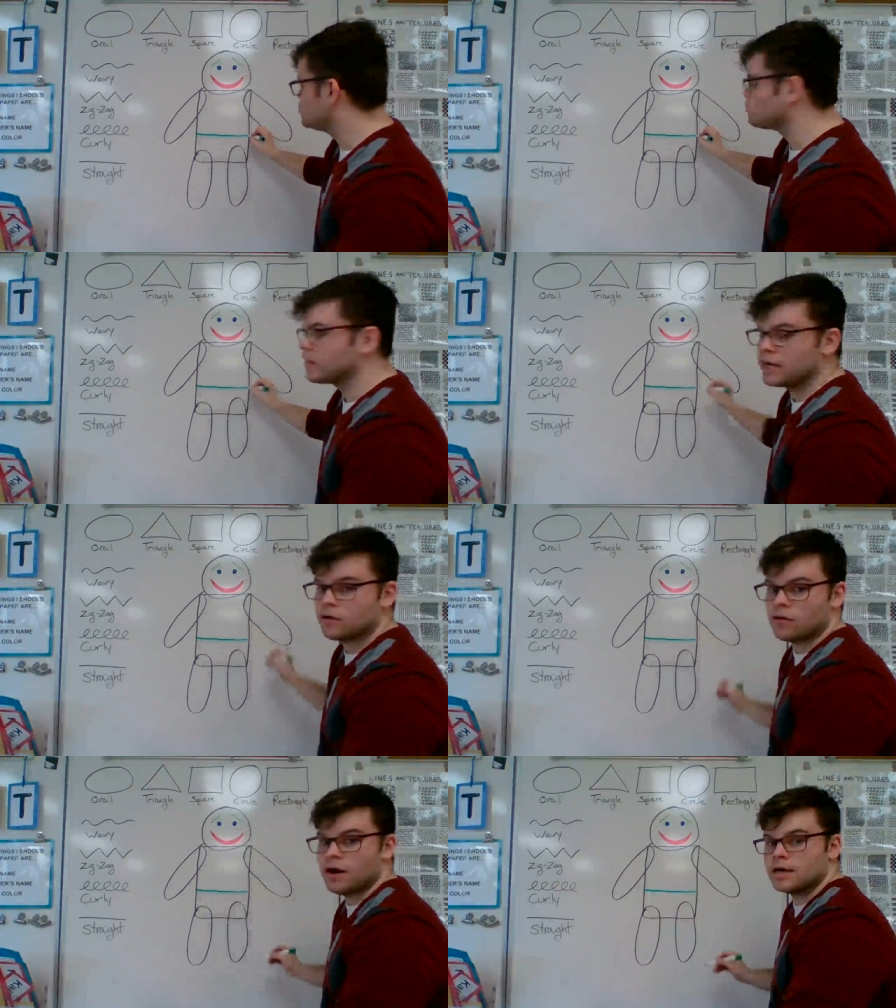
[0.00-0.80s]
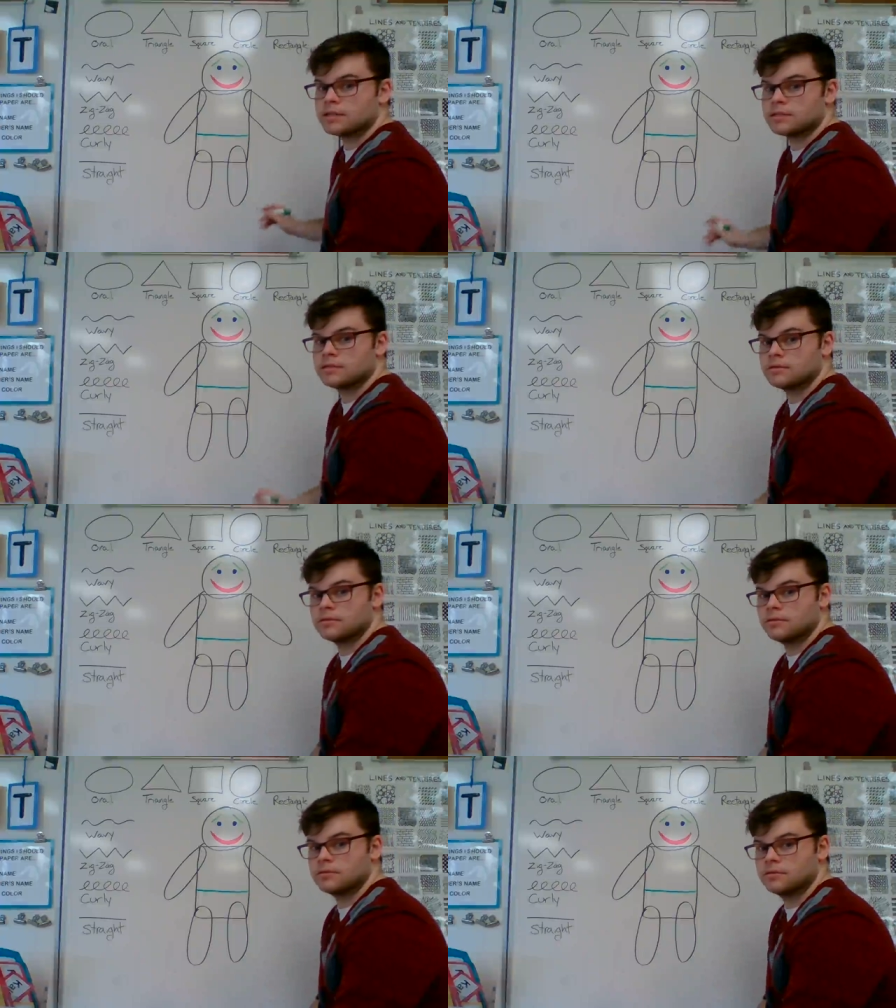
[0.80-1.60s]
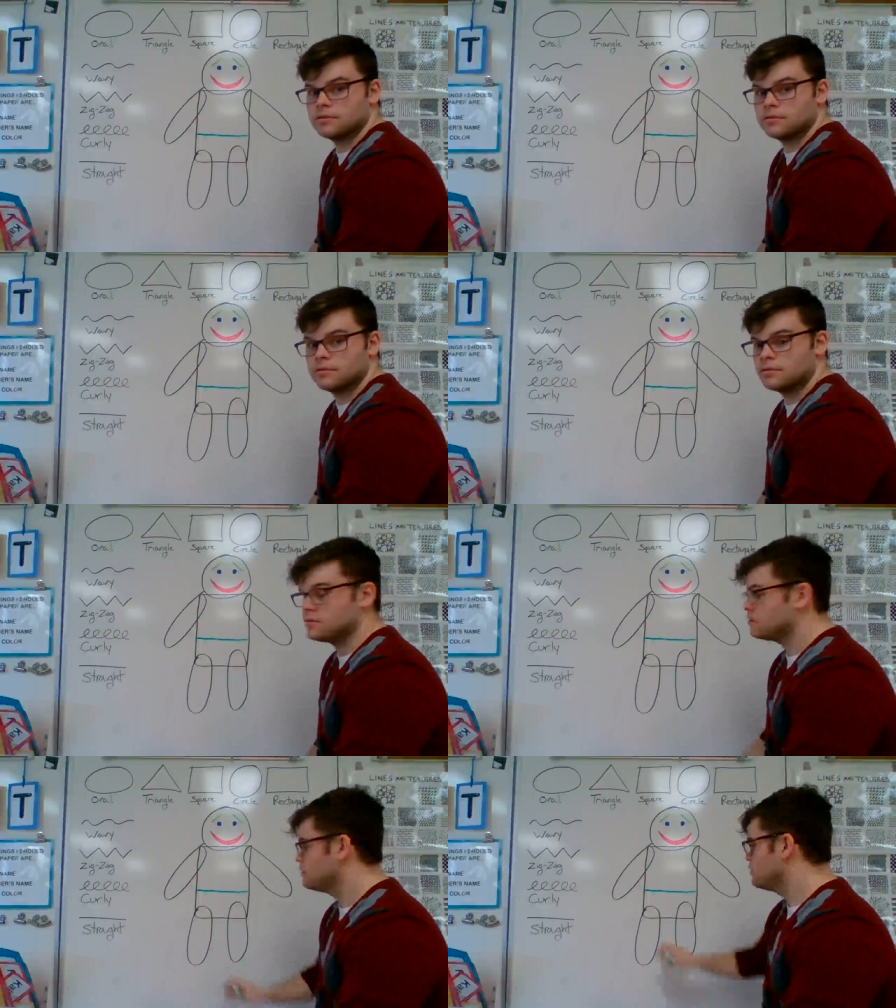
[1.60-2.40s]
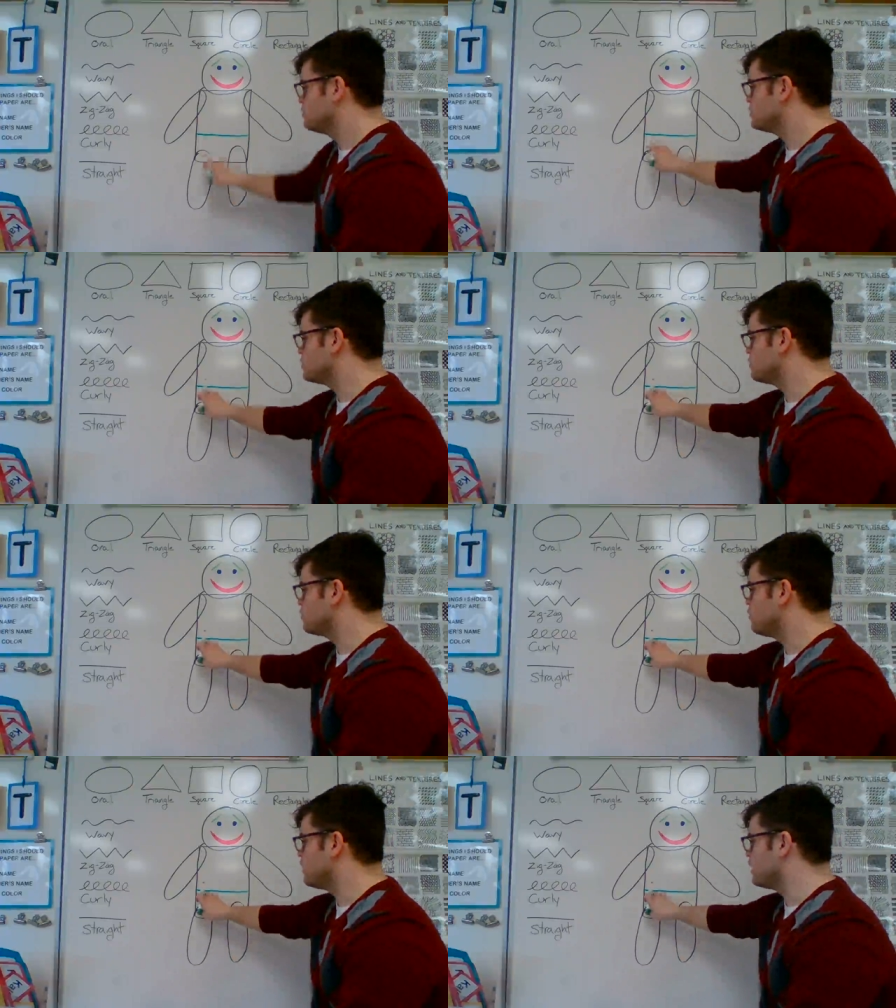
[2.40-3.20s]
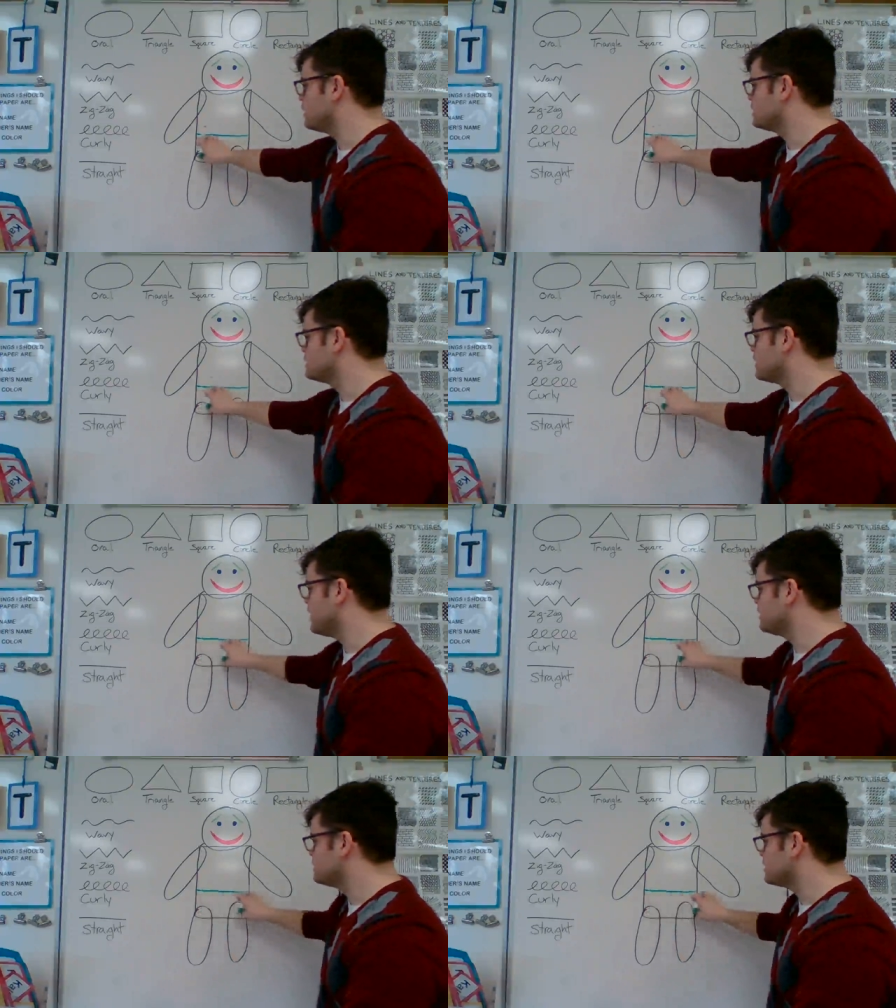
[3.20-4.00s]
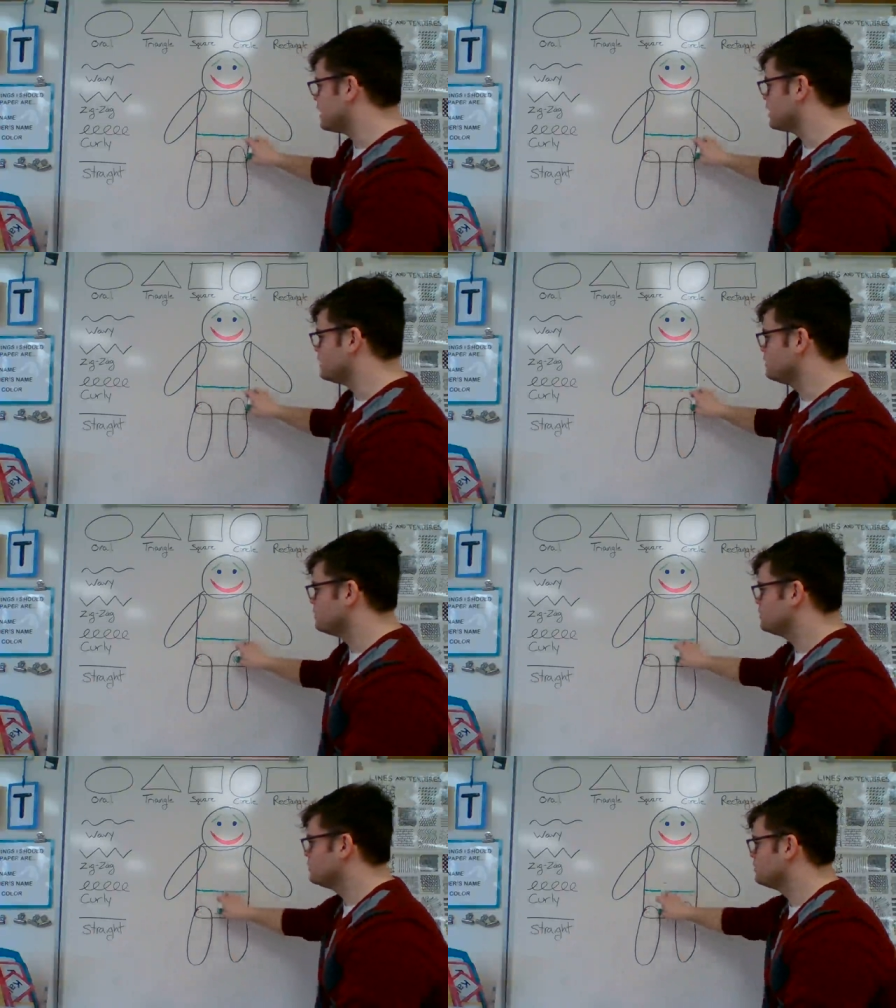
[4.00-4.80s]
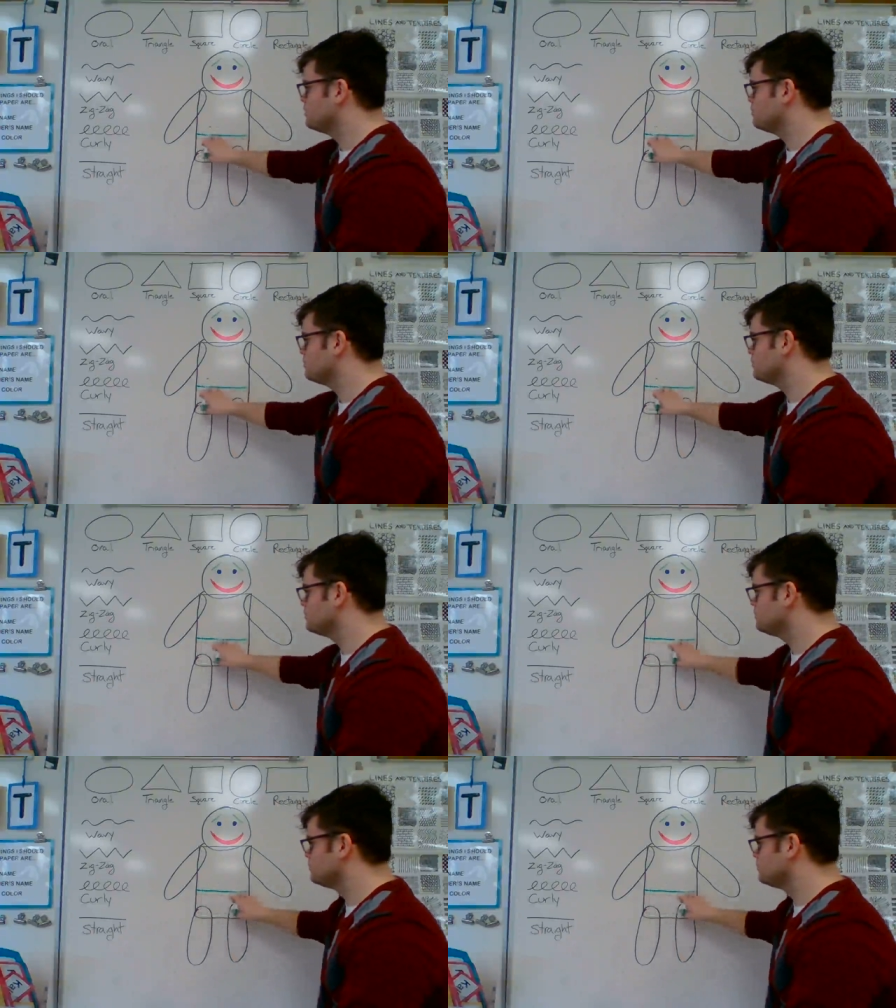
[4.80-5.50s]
to put a line straight across. So we're going side to side.